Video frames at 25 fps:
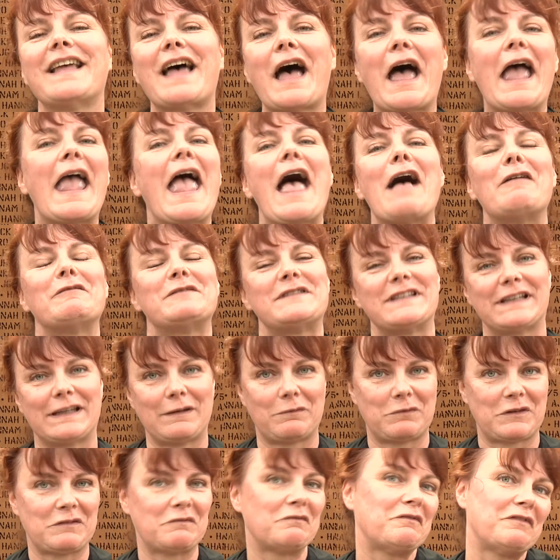I helped to
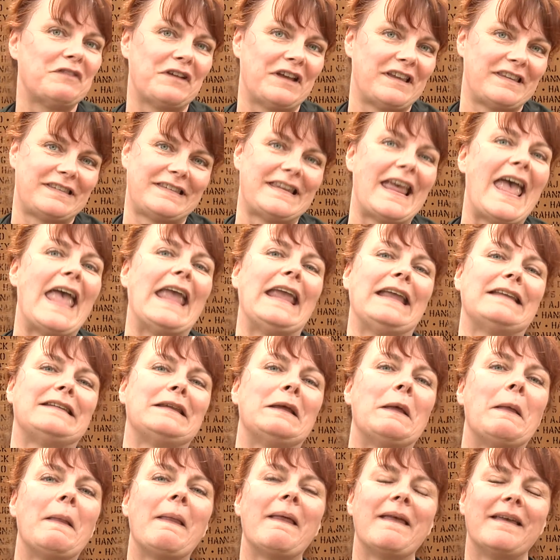give them first aid.
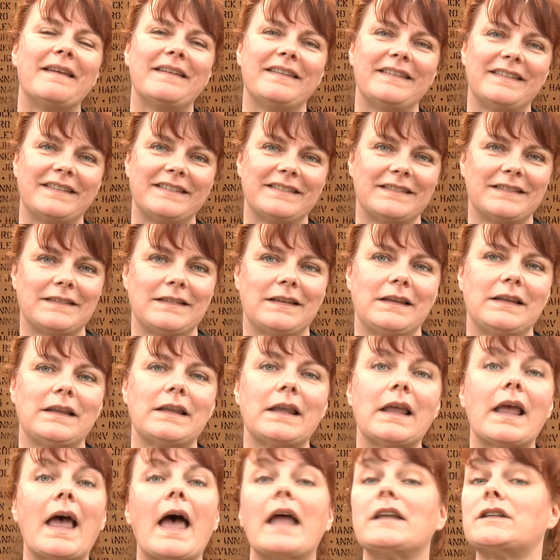
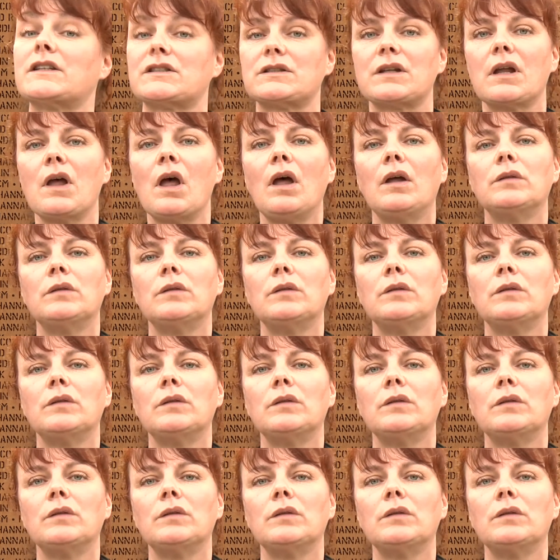I just